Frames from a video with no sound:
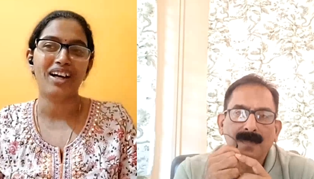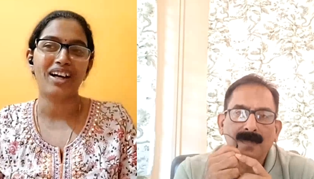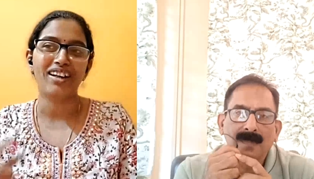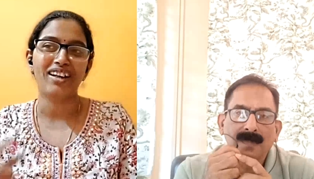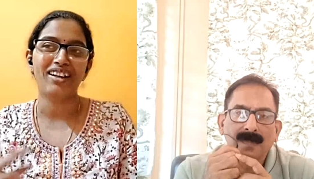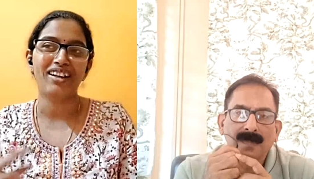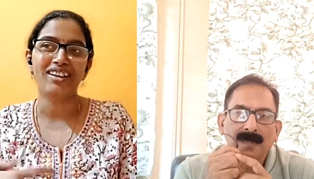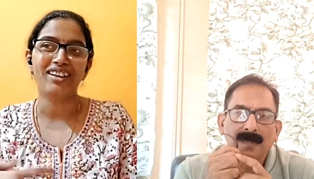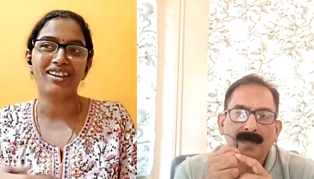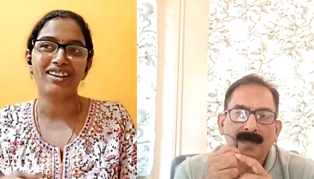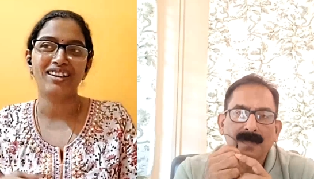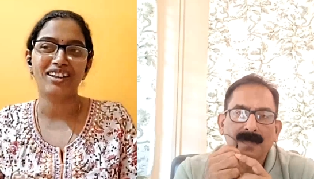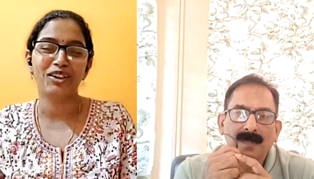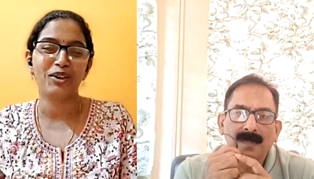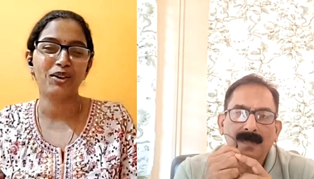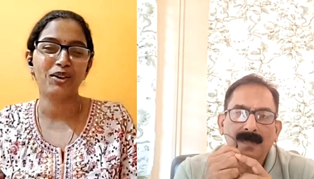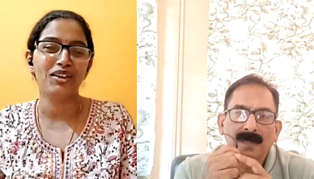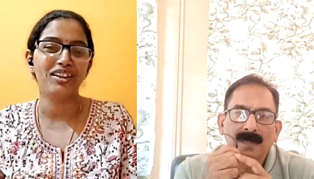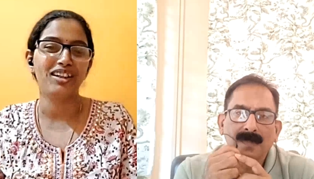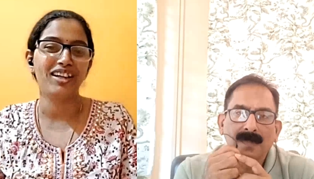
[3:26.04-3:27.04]
Speaker 1: I
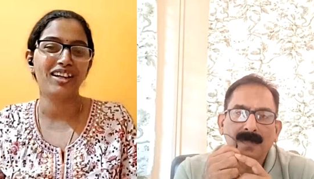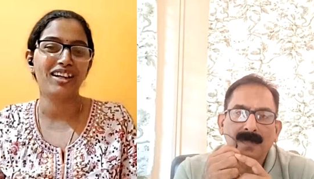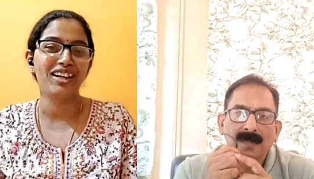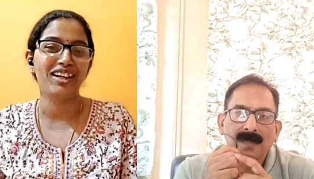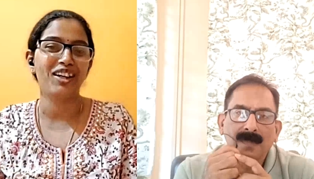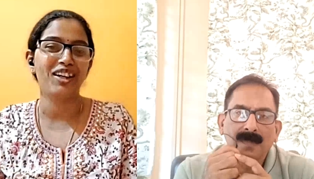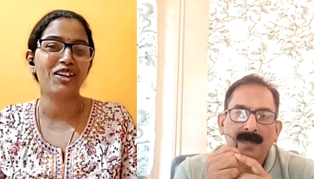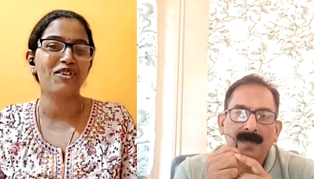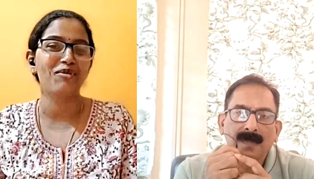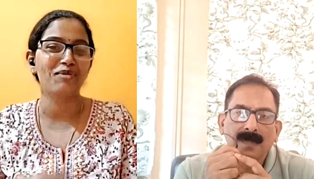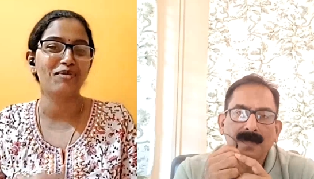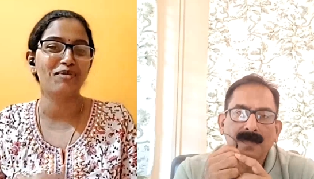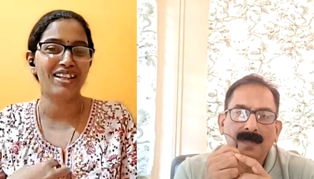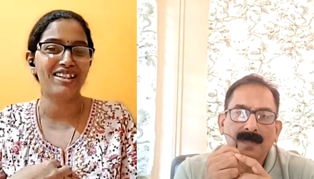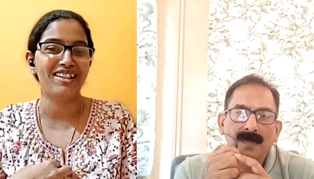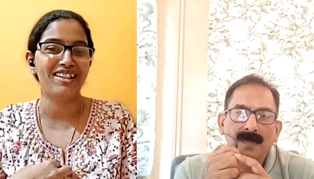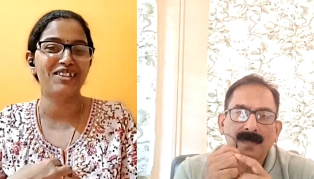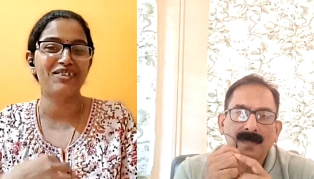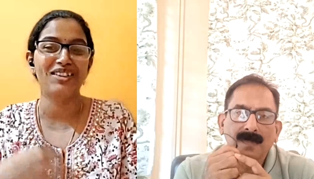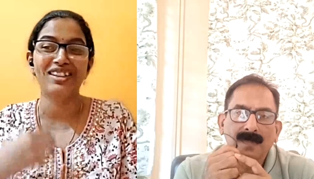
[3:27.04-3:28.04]
cannot take care of
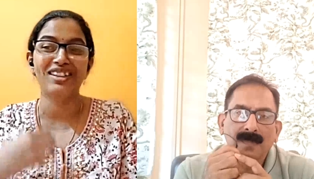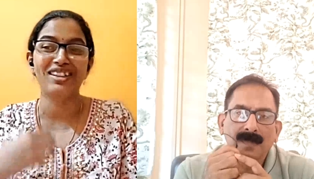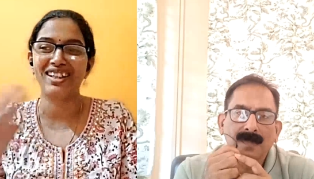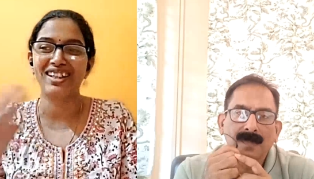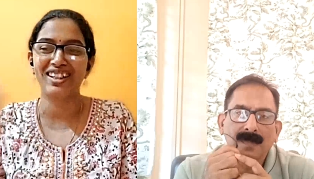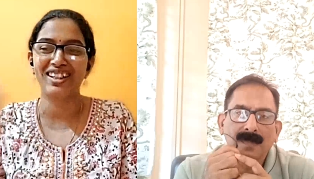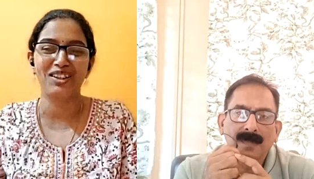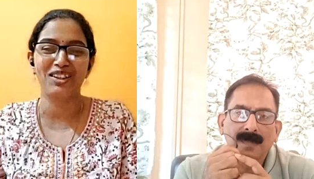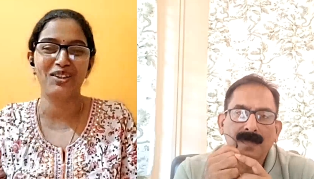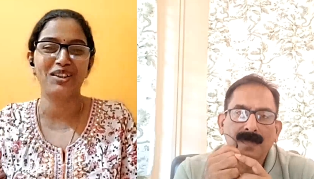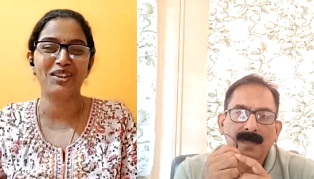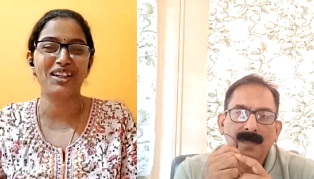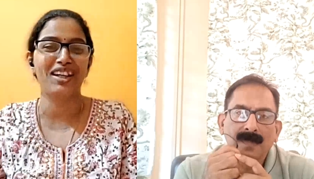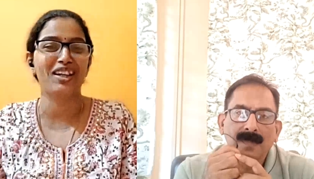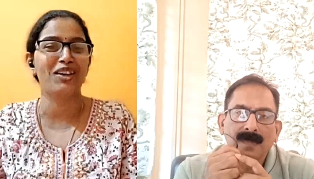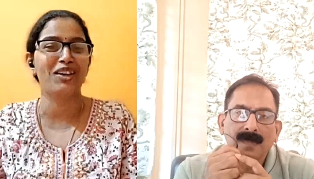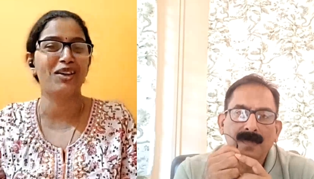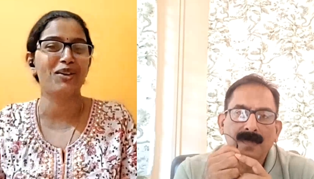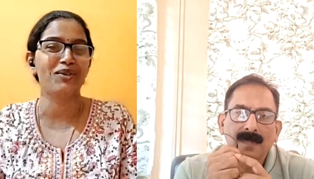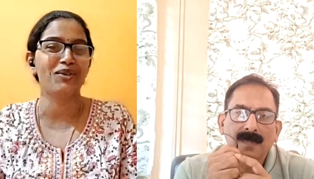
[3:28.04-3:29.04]
myself first. I need to
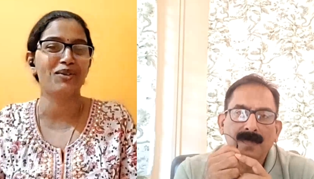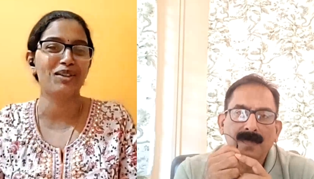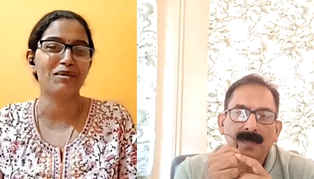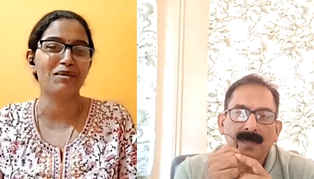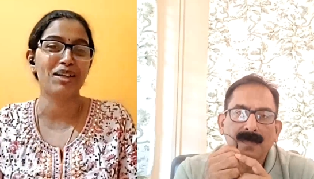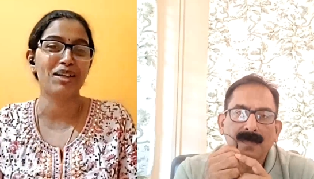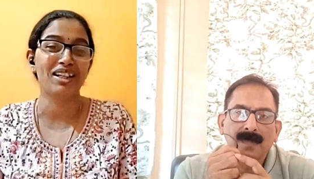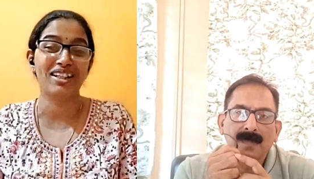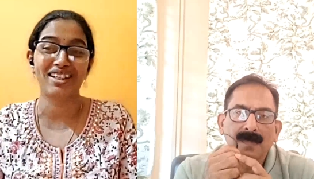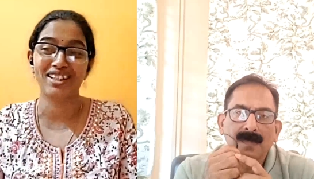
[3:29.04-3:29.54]
take care of them,